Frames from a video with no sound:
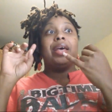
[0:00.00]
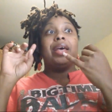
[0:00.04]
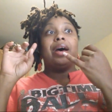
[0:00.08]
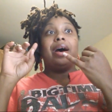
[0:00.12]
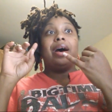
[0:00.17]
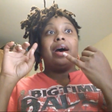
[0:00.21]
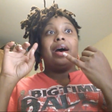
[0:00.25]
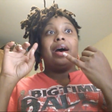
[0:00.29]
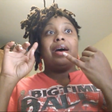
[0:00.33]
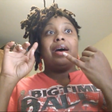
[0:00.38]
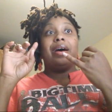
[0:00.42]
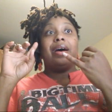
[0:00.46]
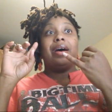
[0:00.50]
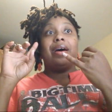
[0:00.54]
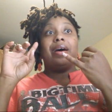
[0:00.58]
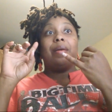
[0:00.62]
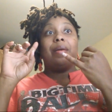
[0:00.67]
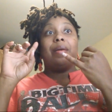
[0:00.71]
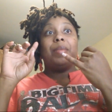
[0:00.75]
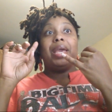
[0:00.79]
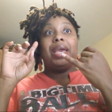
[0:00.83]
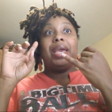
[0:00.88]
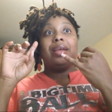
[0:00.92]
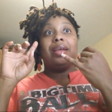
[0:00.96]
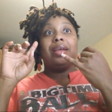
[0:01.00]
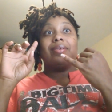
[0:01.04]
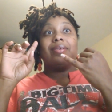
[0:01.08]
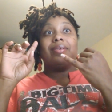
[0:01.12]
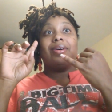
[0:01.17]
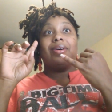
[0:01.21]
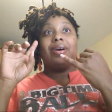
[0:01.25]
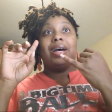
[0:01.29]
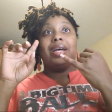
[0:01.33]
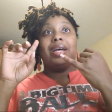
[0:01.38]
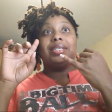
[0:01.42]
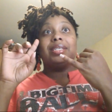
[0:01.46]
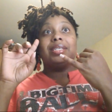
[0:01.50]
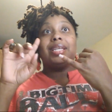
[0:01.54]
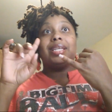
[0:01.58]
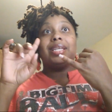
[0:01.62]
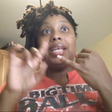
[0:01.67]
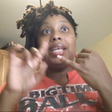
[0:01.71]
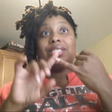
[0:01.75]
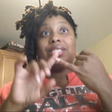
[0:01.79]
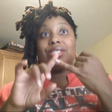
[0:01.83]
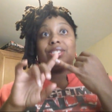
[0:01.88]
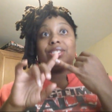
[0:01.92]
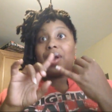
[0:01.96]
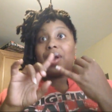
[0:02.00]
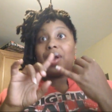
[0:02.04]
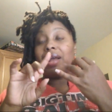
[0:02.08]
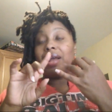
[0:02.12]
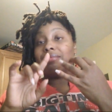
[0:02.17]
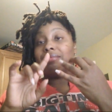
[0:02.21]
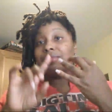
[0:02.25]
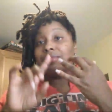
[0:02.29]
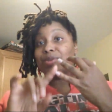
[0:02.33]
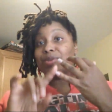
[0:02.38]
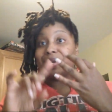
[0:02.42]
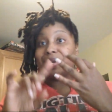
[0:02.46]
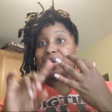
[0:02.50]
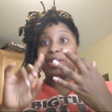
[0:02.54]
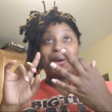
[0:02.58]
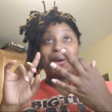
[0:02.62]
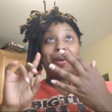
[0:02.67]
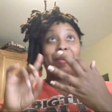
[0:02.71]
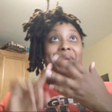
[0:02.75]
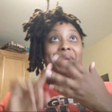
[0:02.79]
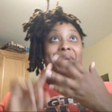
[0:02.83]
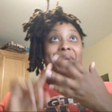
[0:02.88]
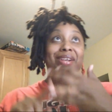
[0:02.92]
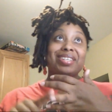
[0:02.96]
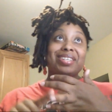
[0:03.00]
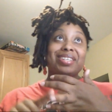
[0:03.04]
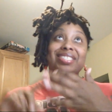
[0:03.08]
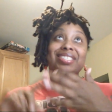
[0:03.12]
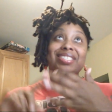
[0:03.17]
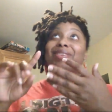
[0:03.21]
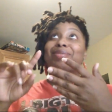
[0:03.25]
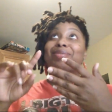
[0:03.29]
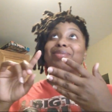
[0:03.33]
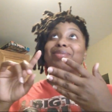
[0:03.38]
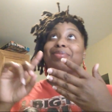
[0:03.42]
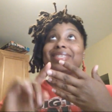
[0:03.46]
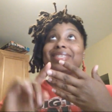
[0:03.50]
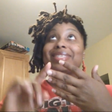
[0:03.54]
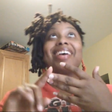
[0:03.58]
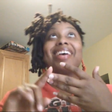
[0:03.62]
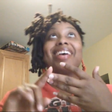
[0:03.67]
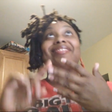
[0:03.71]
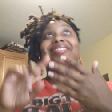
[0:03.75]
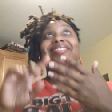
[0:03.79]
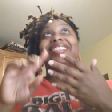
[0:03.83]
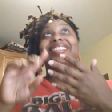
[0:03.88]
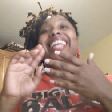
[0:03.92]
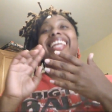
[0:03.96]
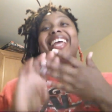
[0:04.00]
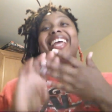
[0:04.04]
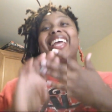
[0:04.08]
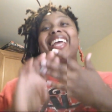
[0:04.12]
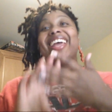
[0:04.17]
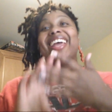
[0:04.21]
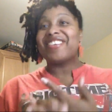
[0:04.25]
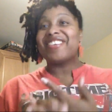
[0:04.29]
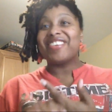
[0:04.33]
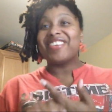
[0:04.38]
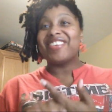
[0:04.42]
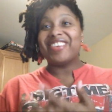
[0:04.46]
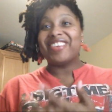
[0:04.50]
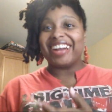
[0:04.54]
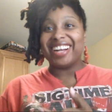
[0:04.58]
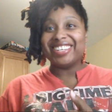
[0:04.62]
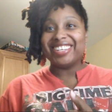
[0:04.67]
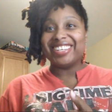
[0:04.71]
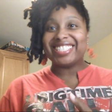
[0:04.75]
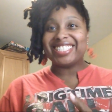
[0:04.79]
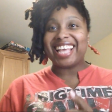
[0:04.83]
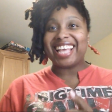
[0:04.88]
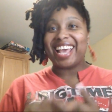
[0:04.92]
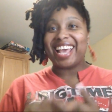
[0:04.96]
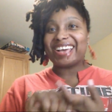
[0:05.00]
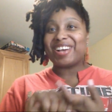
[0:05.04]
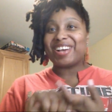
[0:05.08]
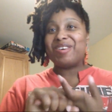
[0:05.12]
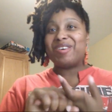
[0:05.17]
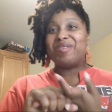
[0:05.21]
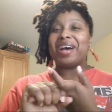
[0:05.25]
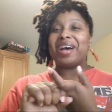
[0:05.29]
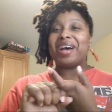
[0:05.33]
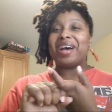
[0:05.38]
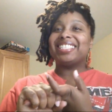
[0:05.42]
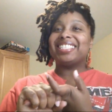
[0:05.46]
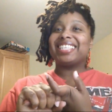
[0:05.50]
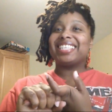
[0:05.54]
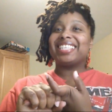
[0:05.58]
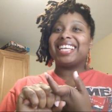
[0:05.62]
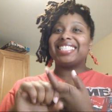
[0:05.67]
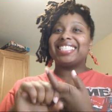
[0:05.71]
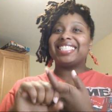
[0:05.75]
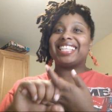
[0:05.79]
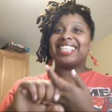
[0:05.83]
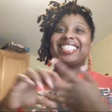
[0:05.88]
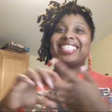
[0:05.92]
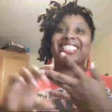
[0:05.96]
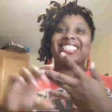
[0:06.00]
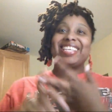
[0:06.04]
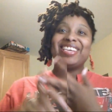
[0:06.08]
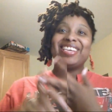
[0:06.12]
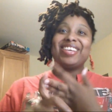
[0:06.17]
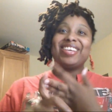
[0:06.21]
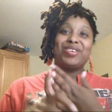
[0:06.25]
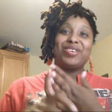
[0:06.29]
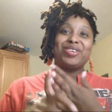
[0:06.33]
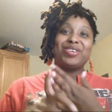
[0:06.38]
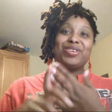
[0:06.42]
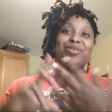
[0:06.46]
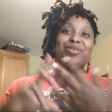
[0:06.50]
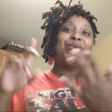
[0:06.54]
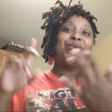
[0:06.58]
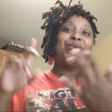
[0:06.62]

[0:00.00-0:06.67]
And on Instagram, Twitter, Periscope, Snapchat, and everywhere else at Coupon Chess. That's COUPONCHESS.